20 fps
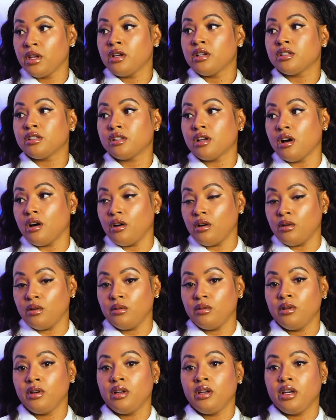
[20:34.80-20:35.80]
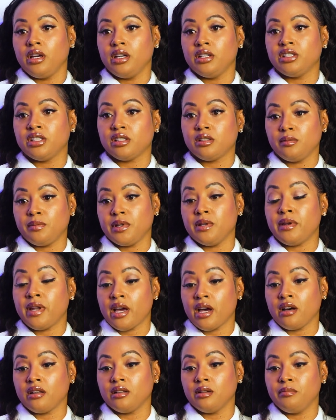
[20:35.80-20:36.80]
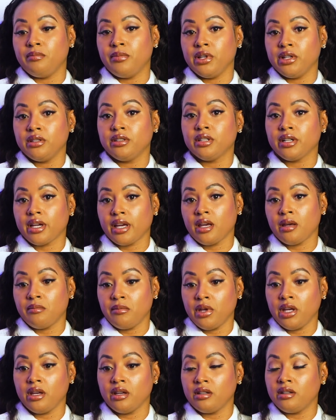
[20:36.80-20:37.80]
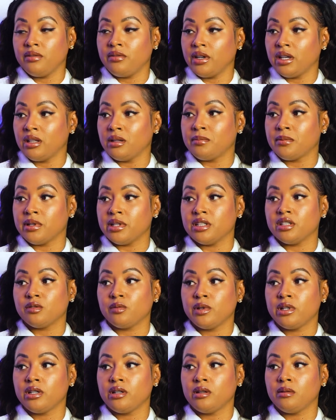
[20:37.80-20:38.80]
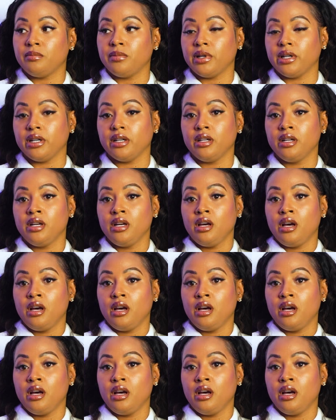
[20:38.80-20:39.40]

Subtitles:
So it just depends. Now the builder can be a developer as well, but